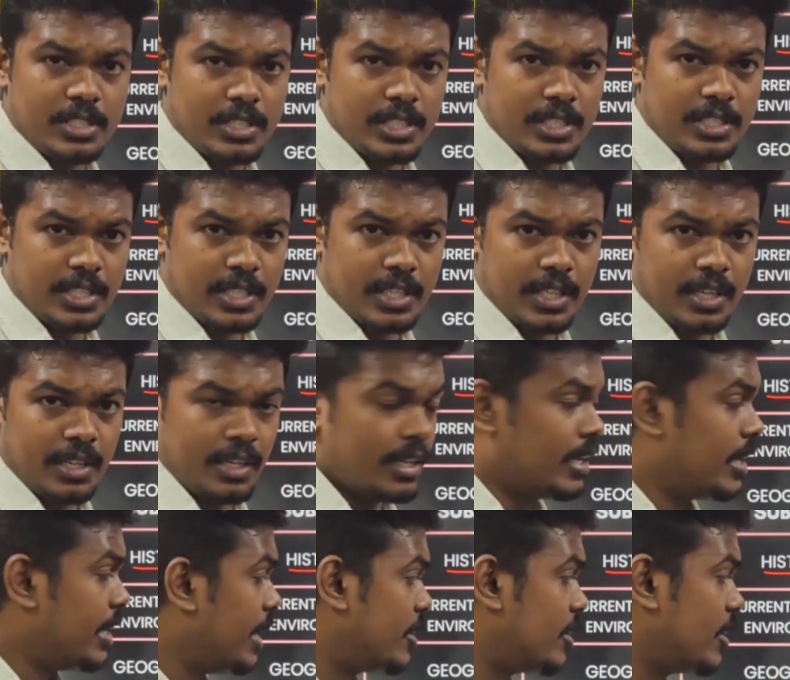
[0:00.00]
is here,
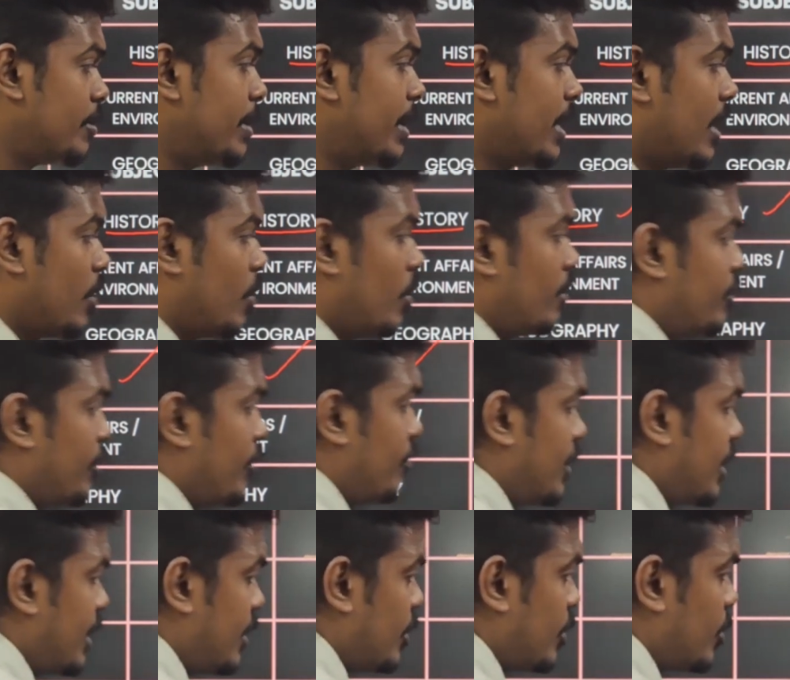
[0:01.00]
it will be around
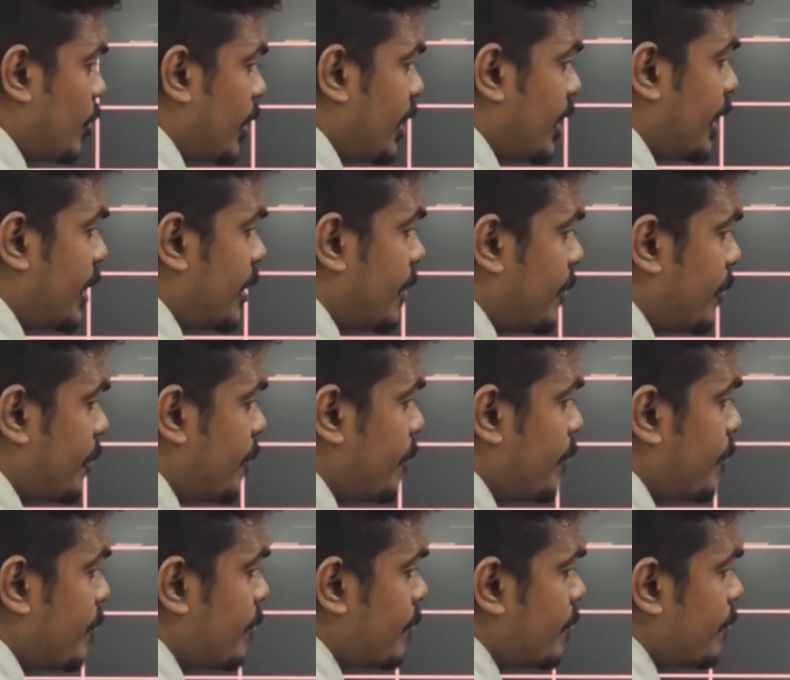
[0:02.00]
15 to 20.
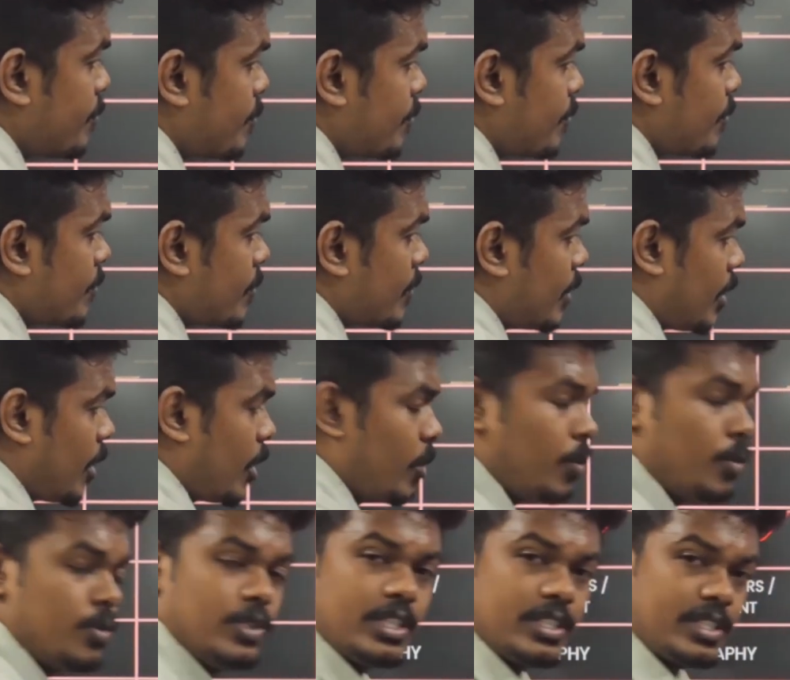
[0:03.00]

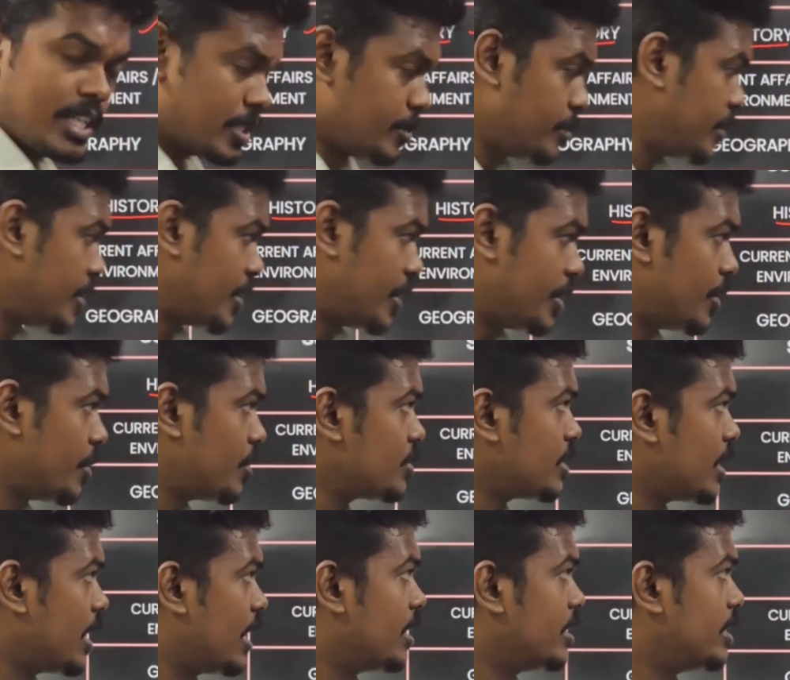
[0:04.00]
Now this has been
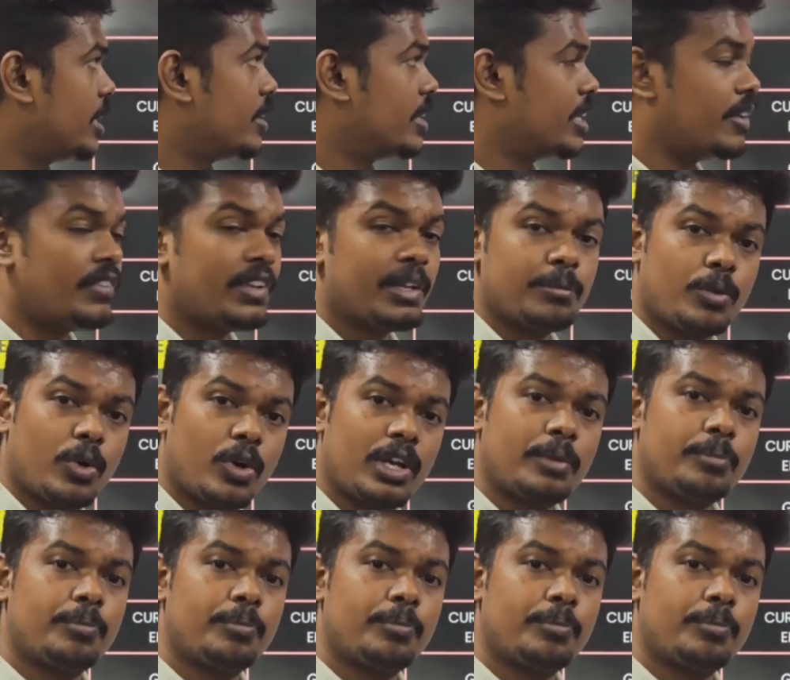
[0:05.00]
reduced and they are giving more